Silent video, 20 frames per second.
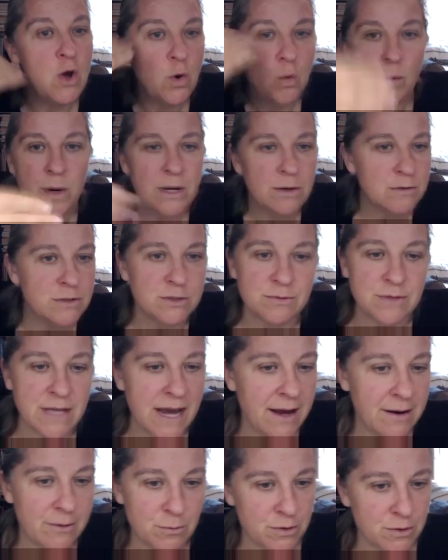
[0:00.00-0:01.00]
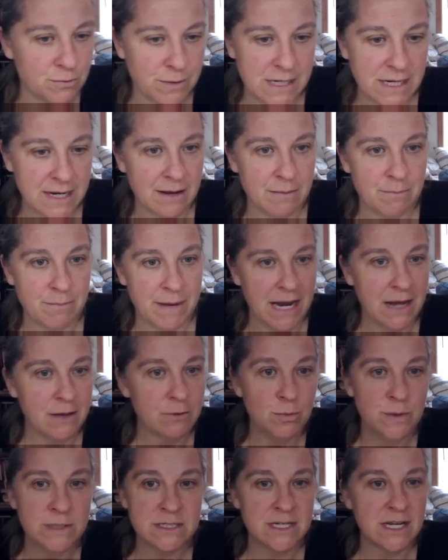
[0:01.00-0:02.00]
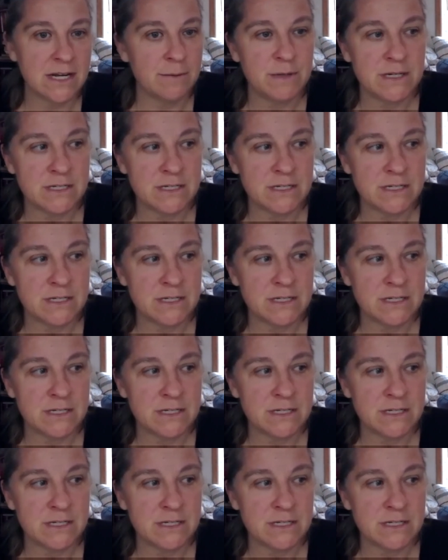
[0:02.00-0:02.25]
We don't do that with reading and math. We stick them in